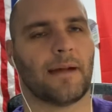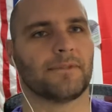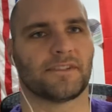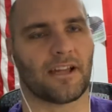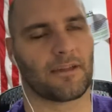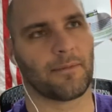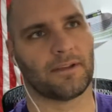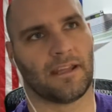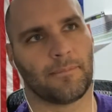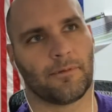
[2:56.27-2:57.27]
I'm just talking
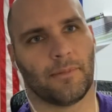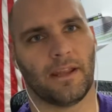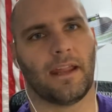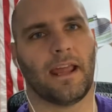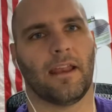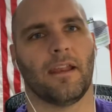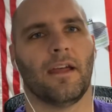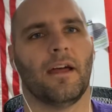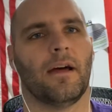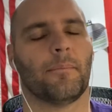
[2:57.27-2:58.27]
about temperament and
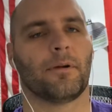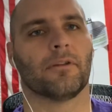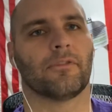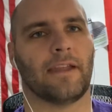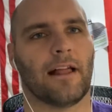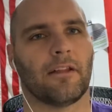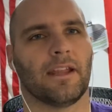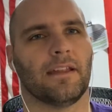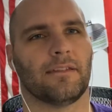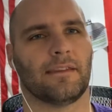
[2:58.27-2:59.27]

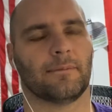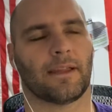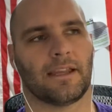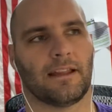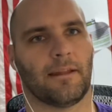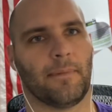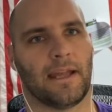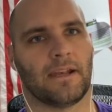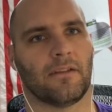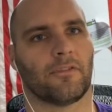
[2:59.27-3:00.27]
personality. He seems like an Eli
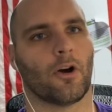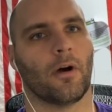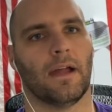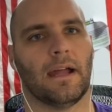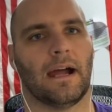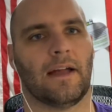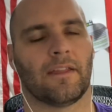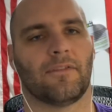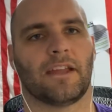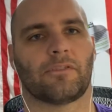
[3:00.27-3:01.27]
Manning, and so I think if he gets